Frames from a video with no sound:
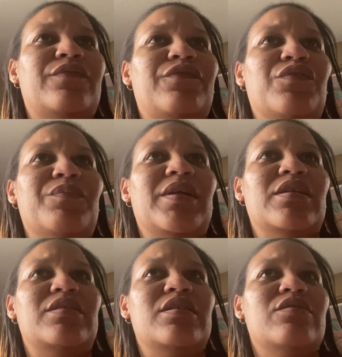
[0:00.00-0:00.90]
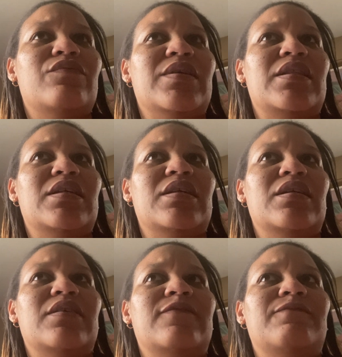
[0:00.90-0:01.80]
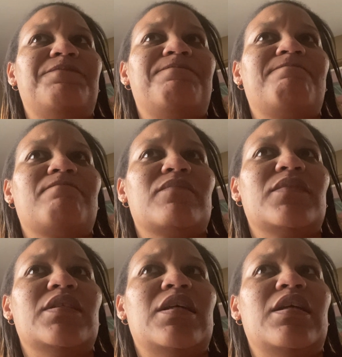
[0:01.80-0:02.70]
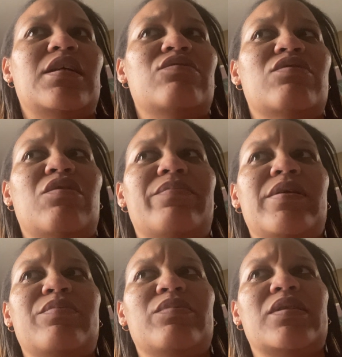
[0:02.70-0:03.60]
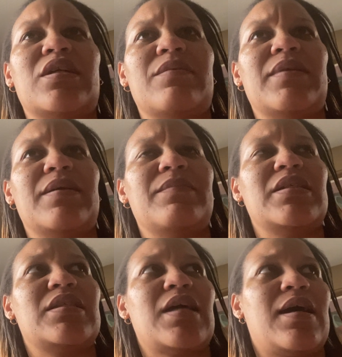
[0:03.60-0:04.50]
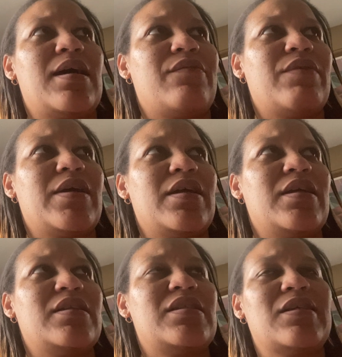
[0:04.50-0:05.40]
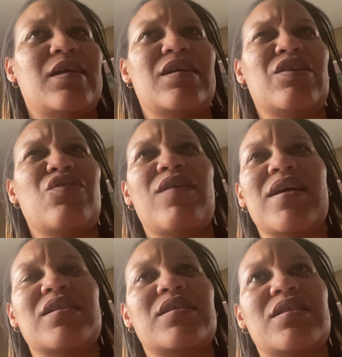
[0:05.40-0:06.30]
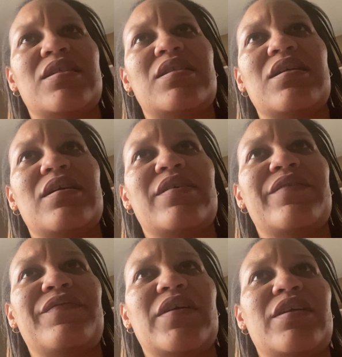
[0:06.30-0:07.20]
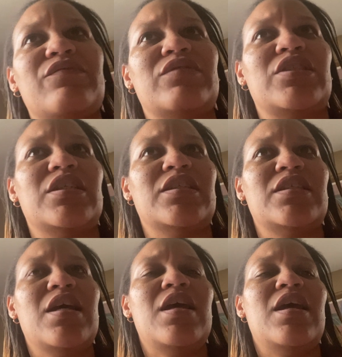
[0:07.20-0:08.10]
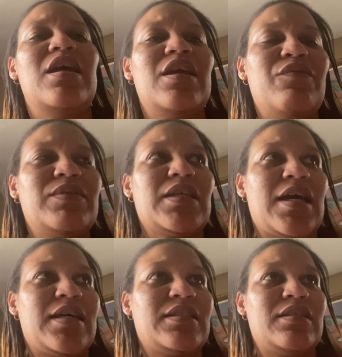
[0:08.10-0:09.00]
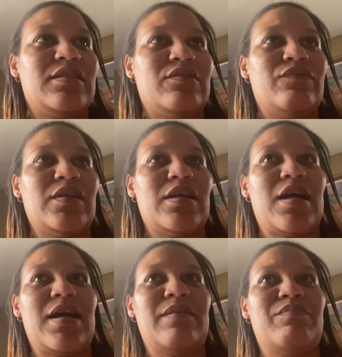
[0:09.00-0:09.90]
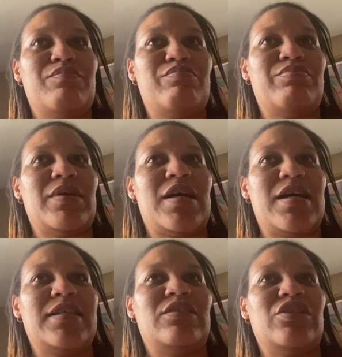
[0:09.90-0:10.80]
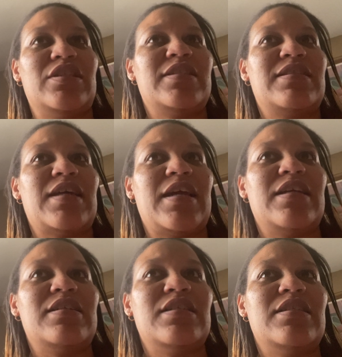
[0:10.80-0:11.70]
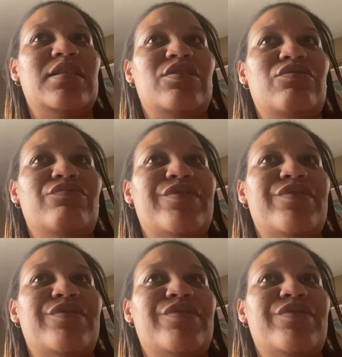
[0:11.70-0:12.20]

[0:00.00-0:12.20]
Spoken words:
for me to deal with it. And then, people was coming at me sideways, saying crazy stuff. And it was a lot to deal with. I just thank goodness,